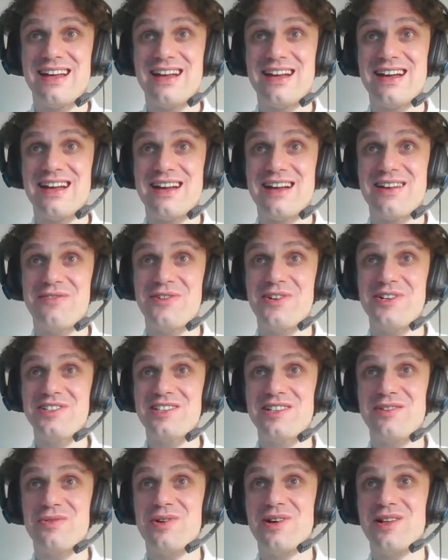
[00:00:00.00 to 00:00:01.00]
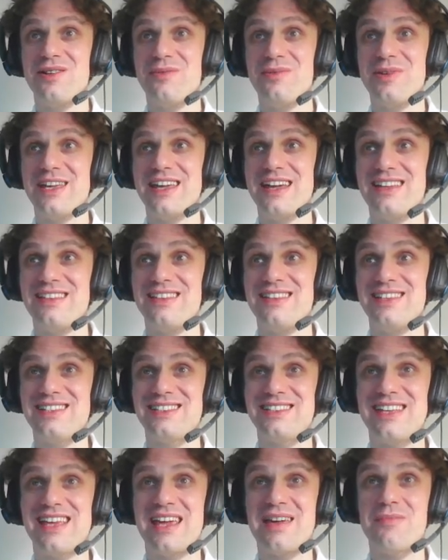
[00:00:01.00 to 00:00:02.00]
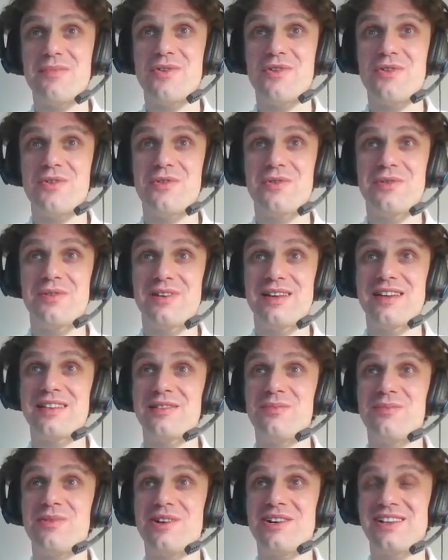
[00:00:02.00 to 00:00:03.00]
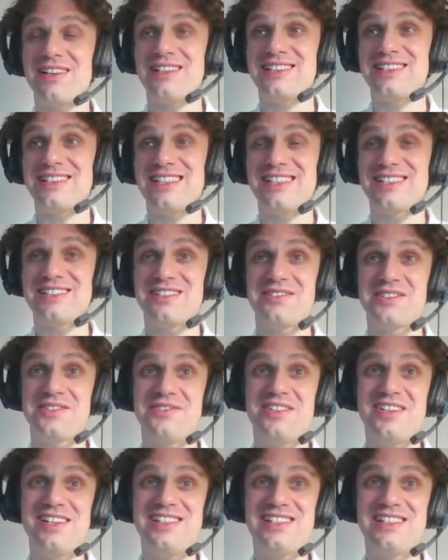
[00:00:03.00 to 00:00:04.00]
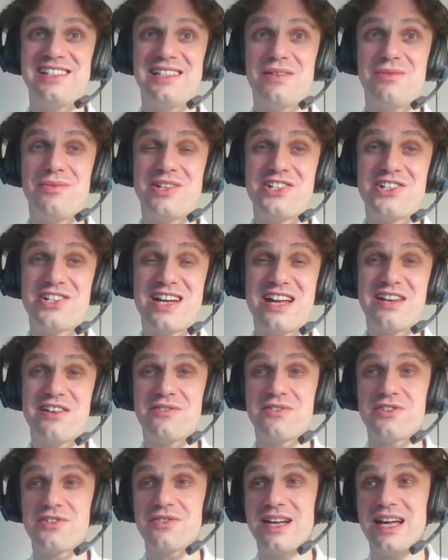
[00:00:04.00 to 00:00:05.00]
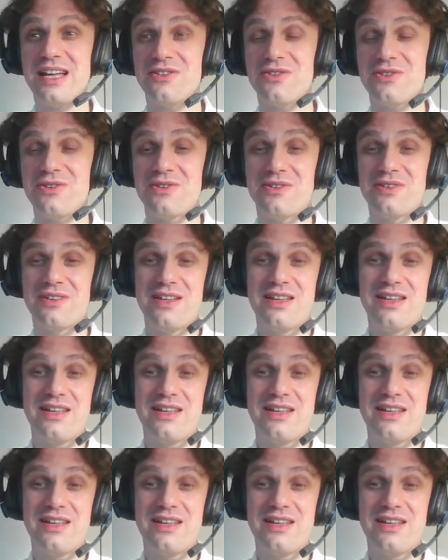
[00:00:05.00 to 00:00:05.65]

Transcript: First of all, we get this KMO and Bartlett's test of sphericity, which kind of try to